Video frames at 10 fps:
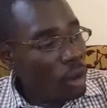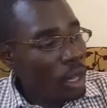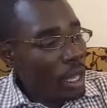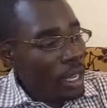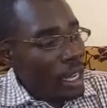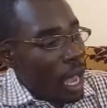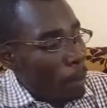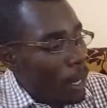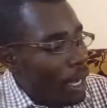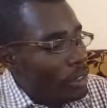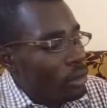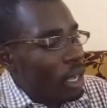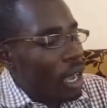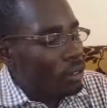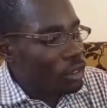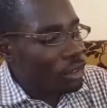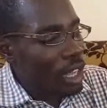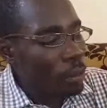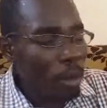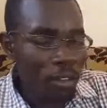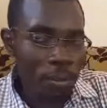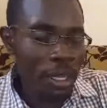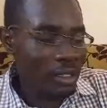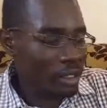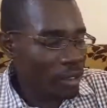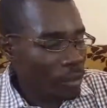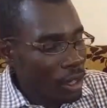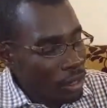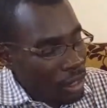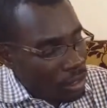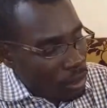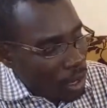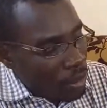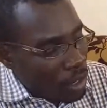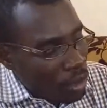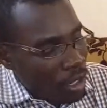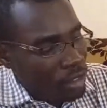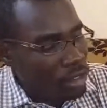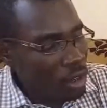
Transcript: In abacus, we have 2 types of pits. This one we call it